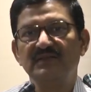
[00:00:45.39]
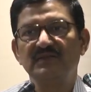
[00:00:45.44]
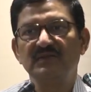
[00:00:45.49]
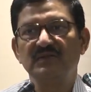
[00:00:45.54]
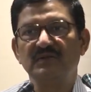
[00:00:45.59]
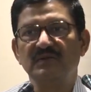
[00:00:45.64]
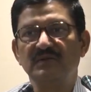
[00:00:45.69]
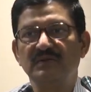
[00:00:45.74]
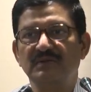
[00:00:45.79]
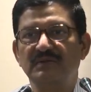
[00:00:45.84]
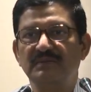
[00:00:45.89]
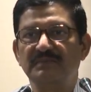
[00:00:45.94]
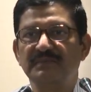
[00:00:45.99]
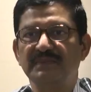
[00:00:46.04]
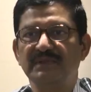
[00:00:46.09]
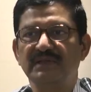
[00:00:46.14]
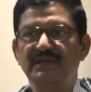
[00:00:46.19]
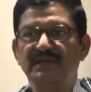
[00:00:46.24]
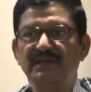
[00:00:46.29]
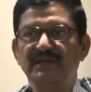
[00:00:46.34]
So,
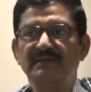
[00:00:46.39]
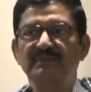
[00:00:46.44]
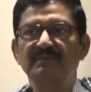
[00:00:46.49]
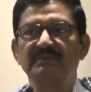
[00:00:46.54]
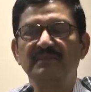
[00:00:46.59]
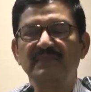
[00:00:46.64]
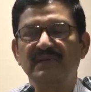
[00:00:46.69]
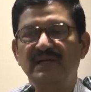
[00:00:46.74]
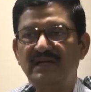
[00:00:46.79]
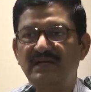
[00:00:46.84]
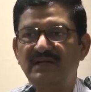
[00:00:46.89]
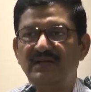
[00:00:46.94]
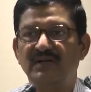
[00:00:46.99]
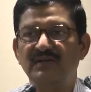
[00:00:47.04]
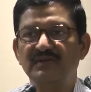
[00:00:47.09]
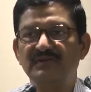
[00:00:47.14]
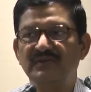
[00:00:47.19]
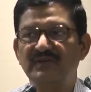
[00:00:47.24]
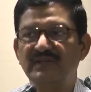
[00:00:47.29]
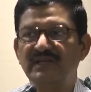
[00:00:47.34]
uh, and
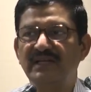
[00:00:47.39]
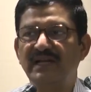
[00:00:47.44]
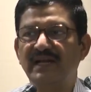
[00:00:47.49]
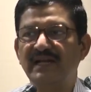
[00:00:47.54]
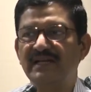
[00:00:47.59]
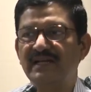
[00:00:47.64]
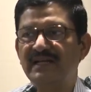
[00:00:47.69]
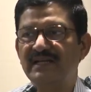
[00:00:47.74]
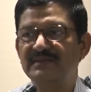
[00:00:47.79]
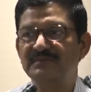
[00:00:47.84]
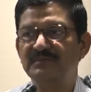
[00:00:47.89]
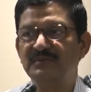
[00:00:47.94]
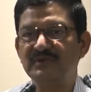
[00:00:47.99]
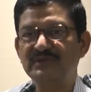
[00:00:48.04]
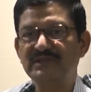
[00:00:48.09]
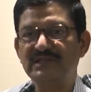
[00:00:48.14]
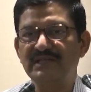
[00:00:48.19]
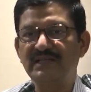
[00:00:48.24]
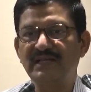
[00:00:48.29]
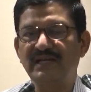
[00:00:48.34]
also the data is
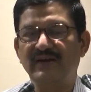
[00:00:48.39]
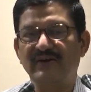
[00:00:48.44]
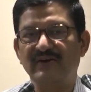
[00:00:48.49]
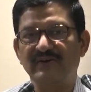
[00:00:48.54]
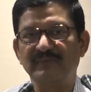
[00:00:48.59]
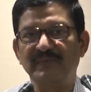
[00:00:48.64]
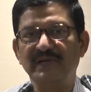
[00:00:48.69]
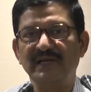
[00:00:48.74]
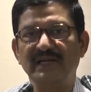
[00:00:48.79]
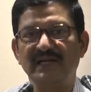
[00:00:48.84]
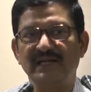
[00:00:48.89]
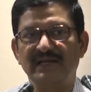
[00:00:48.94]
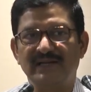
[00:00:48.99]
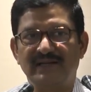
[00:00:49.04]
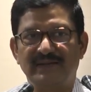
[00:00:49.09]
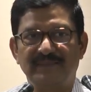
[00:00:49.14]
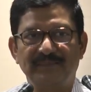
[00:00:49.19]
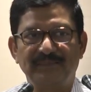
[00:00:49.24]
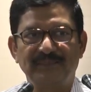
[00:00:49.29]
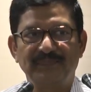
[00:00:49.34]
mostly the government
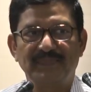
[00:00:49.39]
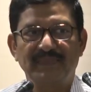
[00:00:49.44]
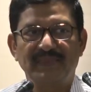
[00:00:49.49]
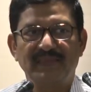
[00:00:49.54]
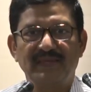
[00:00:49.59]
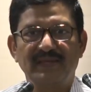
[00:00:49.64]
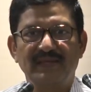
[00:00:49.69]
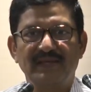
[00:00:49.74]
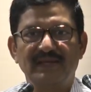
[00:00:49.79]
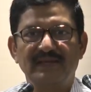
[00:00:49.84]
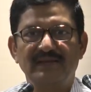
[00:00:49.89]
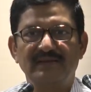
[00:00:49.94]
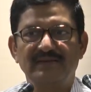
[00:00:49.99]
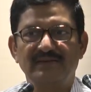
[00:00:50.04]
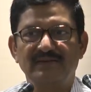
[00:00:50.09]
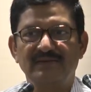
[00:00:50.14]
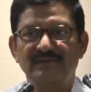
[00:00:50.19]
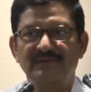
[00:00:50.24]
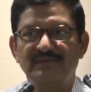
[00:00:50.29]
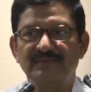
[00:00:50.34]
data.
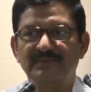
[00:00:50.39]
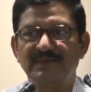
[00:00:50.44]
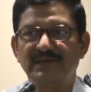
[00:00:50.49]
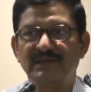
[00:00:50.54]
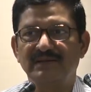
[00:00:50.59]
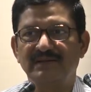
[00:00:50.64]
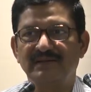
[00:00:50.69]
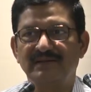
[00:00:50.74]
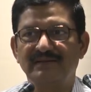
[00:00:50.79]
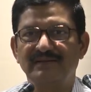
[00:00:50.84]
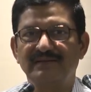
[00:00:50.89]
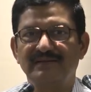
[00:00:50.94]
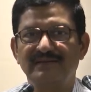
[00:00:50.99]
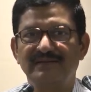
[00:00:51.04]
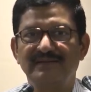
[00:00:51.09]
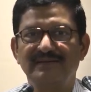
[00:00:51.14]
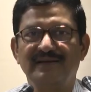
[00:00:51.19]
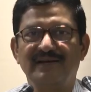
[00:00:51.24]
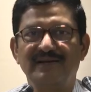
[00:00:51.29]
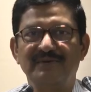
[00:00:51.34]
So,
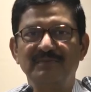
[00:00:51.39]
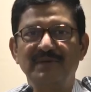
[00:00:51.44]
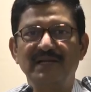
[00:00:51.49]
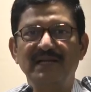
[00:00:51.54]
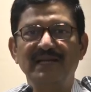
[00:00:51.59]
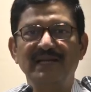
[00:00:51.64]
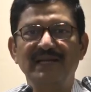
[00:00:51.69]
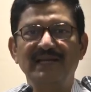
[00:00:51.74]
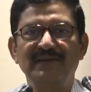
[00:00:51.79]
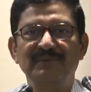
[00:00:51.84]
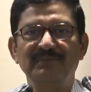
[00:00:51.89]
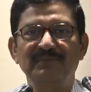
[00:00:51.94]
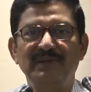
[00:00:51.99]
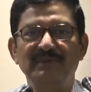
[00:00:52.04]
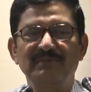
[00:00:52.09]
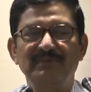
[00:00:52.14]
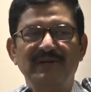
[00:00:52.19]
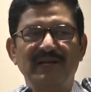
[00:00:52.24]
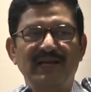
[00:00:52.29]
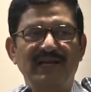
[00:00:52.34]
uh, normally
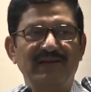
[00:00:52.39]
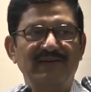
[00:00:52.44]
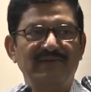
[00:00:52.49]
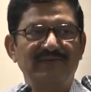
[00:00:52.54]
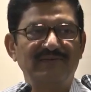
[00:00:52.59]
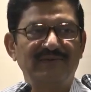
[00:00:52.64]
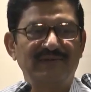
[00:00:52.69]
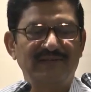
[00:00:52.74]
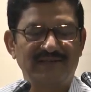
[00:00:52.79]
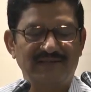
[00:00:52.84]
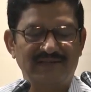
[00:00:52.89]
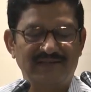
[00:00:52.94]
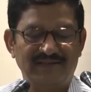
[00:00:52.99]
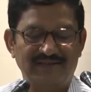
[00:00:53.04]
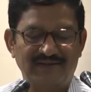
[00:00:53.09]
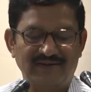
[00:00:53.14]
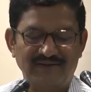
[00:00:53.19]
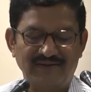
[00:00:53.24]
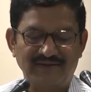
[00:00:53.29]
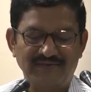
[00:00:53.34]
people have
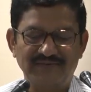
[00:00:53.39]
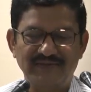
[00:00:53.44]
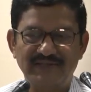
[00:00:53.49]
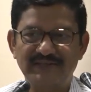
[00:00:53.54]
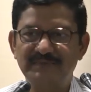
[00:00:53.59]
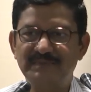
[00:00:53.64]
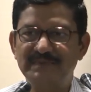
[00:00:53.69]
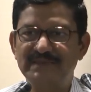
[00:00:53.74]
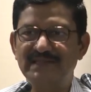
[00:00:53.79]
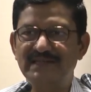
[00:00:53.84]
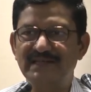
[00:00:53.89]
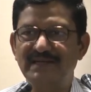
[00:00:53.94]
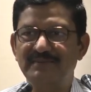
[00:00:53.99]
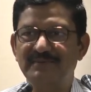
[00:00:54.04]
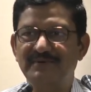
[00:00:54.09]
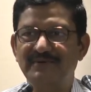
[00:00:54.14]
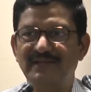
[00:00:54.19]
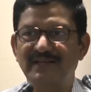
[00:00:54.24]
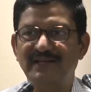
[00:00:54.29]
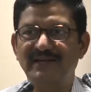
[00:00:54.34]
a lot of suspicion
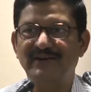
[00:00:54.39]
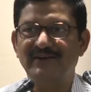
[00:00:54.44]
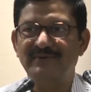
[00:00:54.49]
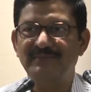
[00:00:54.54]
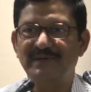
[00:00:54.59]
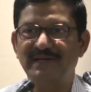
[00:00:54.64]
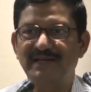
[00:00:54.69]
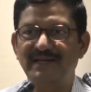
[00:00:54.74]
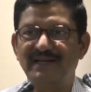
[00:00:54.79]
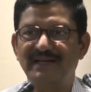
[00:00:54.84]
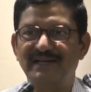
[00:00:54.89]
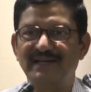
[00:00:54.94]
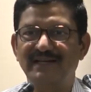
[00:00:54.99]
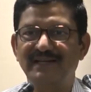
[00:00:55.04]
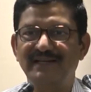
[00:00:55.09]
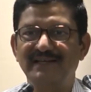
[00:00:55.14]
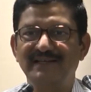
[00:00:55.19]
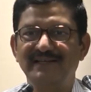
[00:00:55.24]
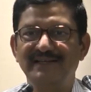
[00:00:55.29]
about the government data.